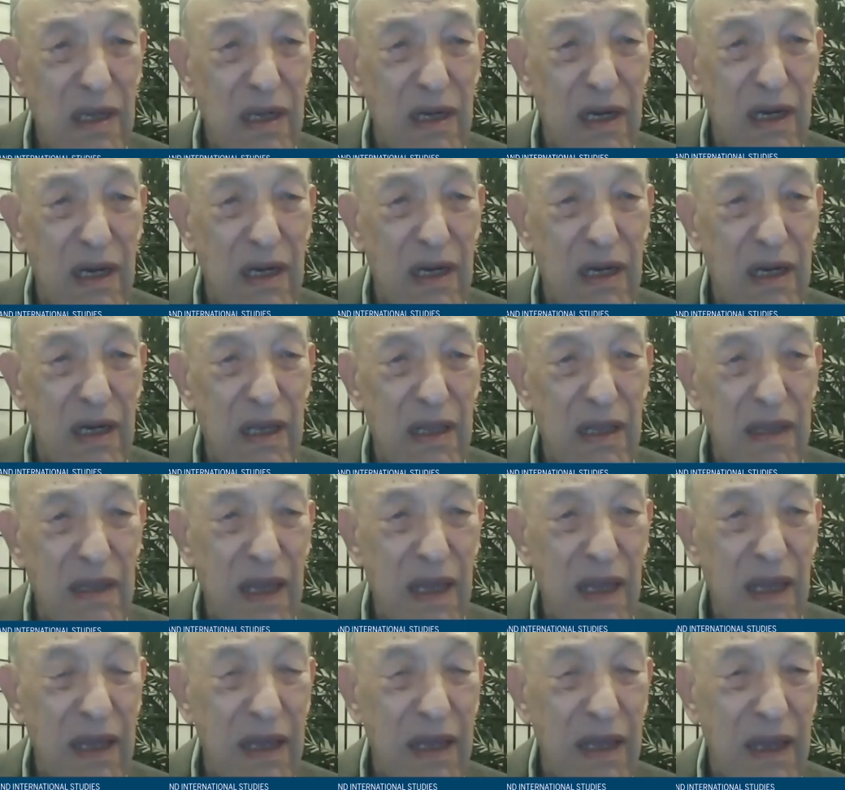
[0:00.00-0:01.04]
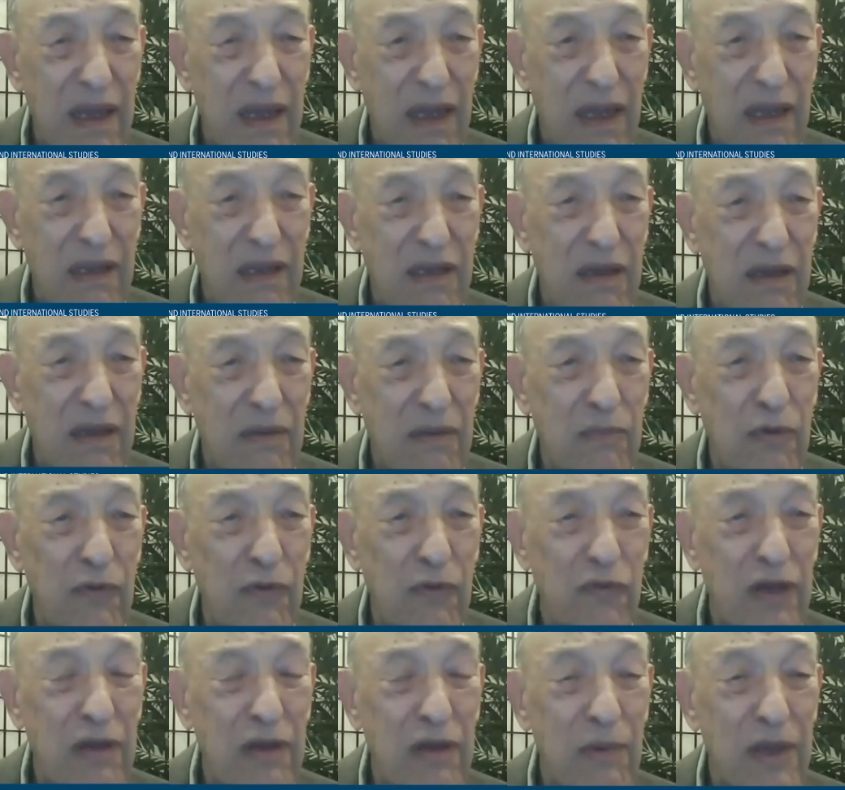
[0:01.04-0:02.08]
They had
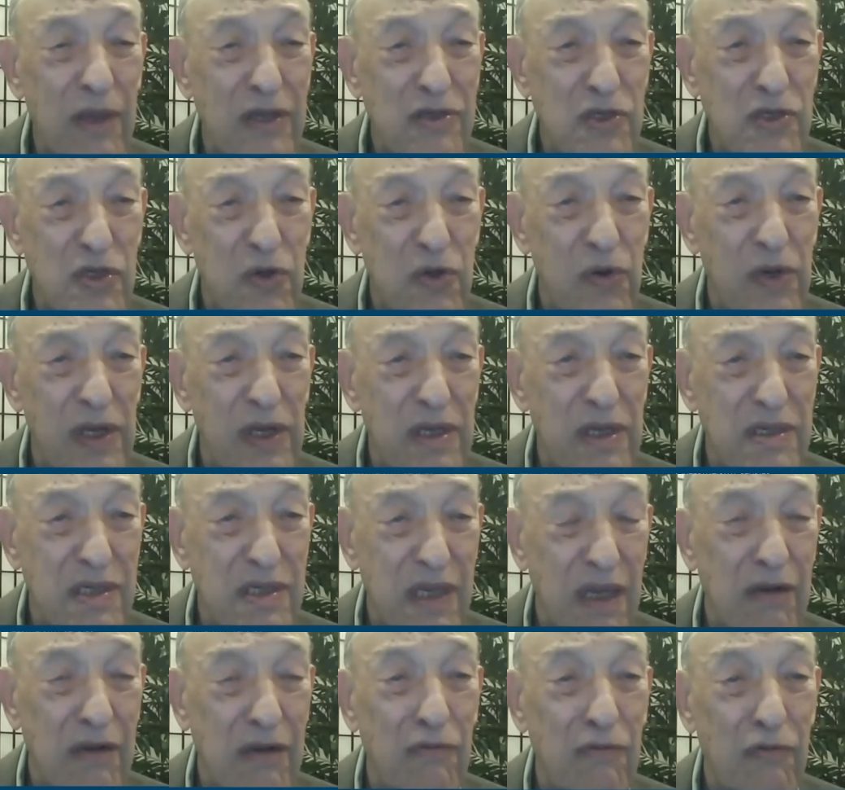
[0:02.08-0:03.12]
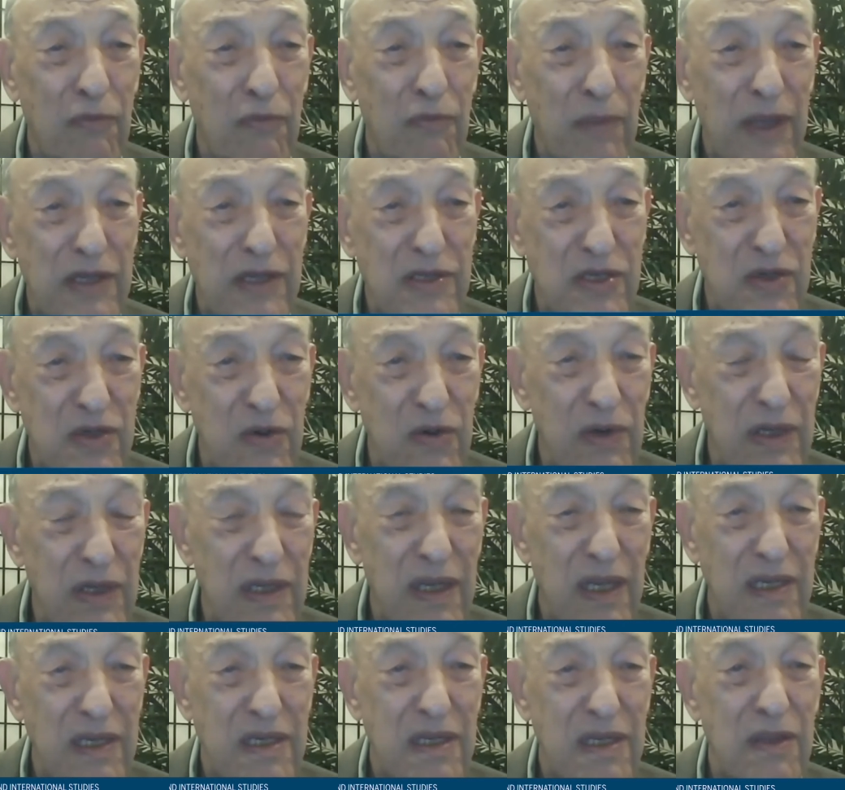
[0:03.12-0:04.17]
moved into Manchuria and taken over Manchuria
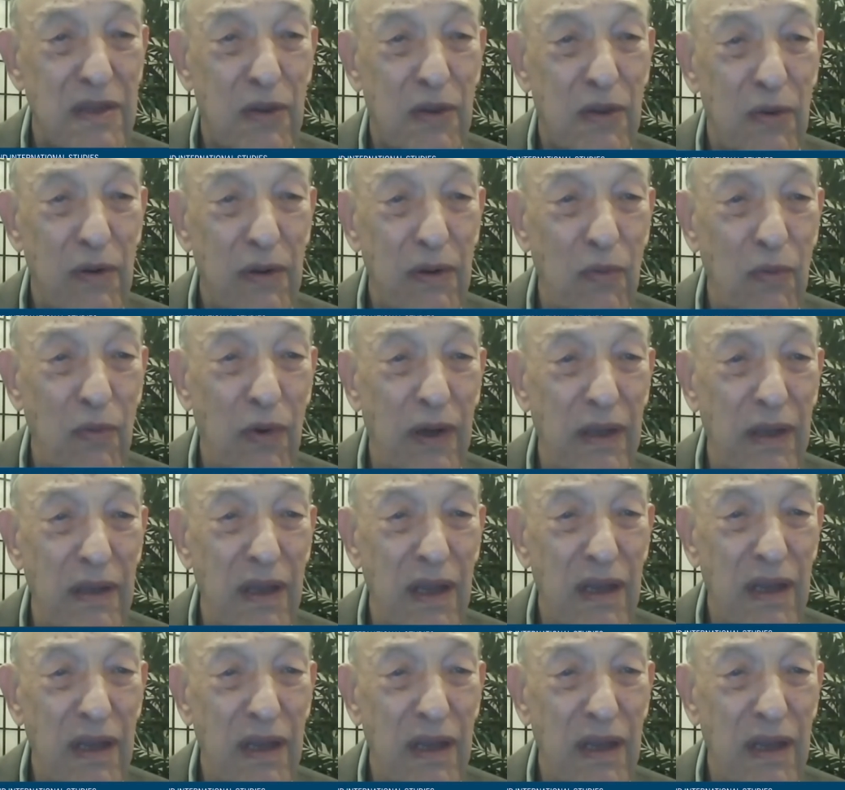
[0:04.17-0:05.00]
in 1931.